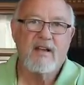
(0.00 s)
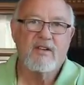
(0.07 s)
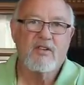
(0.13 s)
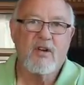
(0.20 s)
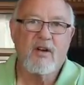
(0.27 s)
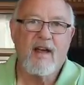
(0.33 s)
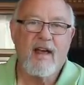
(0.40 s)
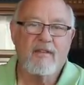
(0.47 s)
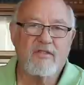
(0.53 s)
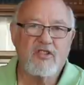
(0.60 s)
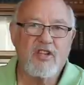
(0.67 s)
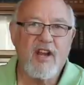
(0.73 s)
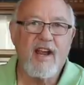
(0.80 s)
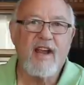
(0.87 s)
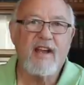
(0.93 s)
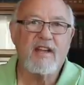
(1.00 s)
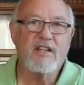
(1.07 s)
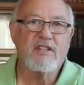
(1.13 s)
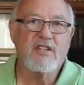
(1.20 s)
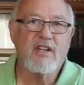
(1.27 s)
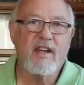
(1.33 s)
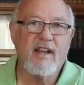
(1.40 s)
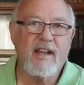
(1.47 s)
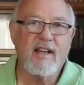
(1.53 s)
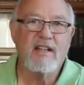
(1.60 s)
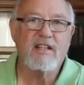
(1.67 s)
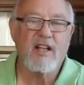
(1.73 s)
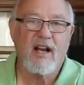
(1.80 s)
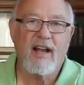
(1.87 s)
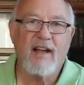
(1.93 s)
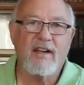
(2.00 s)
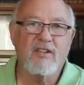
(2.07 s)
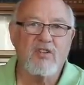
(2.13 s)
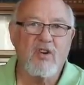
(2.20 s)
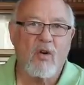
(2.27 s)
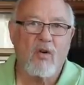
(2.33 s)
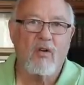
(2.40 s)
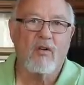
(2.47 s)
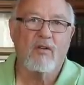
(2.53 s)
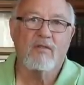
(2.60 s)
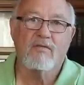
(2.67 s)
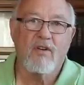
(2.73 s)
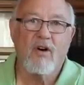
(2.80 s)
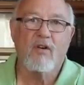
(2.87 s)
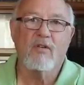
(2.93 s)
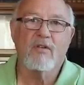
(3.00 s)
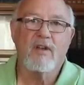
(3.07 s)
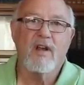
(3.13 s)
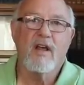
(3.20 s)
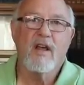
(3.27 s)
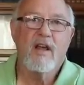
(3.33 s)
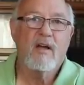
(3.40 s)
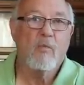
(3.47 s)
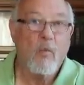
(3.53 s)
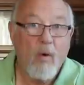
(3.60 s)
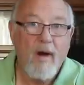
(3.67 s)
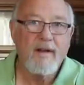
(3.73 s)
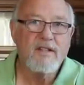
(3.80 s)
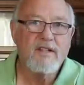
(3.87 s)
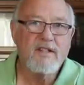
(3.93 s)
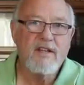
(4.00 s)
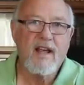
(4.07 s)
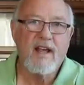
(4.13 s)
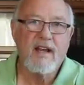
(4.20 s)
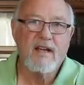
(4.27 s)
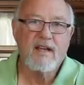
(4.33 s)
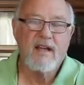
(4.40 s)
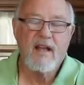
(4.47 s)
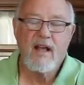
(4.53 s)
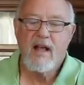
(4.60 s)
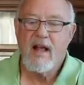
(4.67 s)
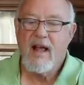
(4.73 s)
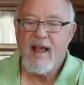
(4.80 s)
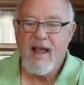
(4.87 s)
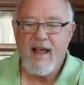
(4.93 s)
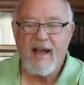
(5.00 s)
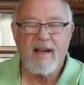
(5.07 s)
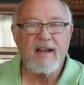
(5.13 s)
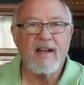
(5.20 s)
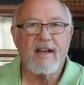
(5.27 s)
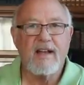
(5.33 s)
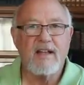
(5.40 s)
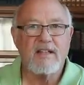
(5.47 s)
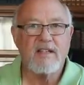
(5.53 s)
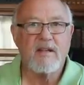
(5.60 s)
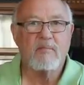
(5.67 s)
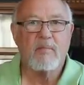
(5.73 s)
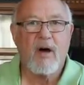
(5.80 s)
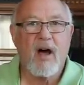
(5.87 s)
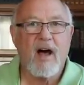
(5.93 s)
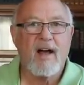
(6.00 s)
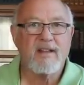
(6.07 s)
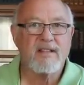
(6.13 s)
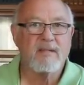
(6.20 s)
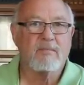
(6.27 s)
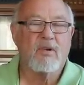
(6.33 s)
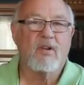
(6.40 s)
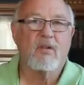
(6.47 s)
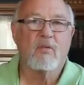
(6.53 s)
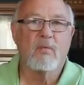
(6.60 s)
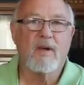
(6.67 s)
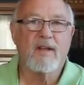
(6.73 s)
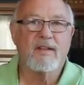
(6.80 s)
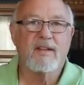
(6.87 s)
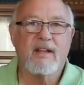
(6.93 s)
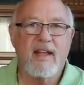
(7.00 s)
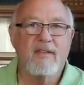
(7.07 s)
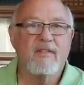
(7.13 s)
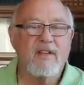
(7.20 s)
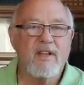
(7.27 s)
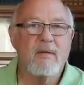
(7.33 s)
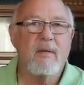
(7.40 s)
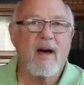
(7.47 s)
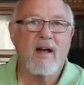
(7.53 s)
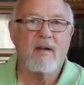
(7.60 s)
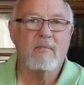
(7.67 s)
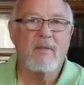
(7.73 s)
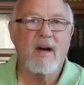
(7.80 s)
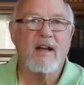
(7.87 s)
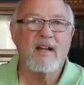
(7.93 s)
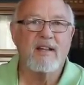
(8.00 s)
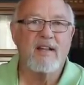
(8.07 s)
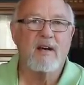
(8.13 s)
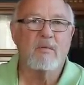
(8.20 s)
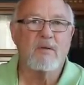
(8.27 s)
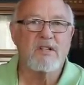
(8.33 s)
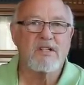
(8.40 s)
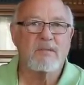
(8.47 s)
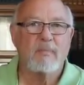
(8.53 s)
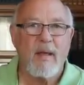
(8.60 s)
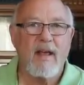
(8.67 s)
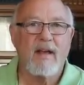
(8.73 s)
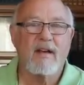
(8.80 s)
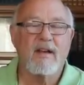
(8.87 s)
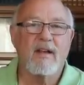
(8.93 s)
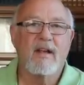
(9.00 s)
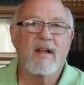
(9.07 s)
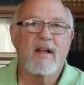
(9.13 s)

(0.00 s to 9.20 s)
to have changed its electoral vote. One state. And it is impossible, given the amount of money that was spent,